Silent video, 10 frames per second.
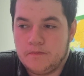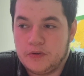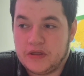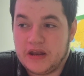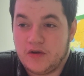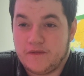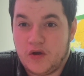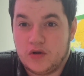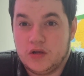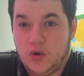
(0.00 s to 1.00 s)
But then there are
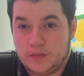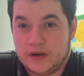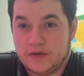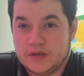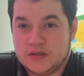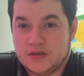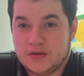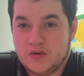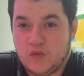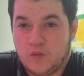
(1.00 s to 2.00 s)
very long periods
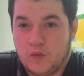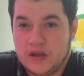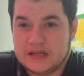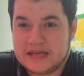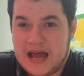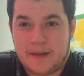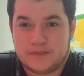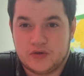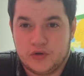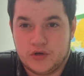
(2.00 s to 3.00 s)
when there's
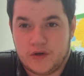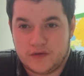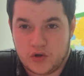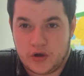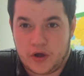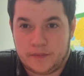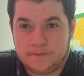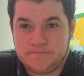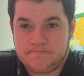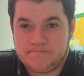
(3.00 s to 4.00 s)
absolutely nothing going on.
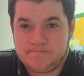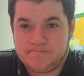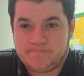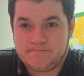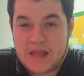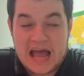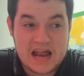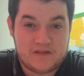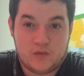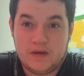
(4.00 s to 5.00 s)

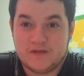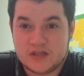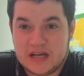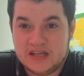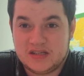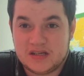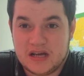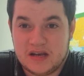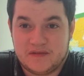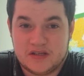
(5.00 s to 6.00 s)
And if the weather's nice,
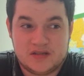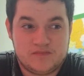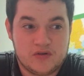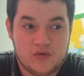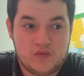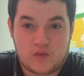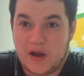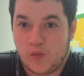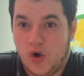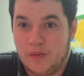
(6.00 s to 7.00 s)
and if it's,
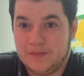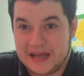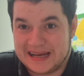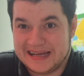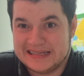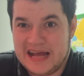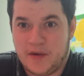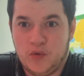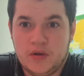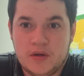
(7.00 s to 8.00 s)
quite warm, like it is
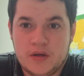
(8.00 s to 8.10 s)
now,